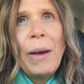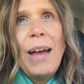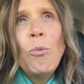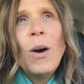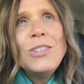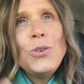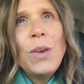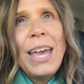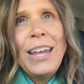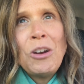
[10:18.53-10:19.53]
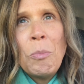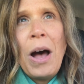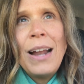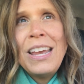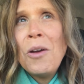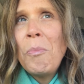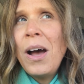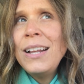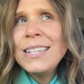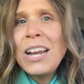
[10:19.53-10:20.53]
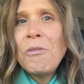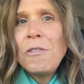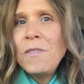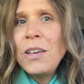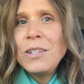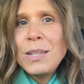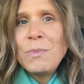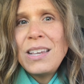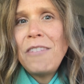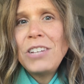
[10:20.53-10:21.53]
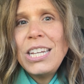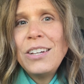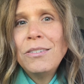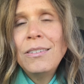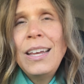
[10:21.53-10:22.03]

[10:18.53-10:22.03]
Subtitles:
but once you get in your body's going to reveal some stuff to you.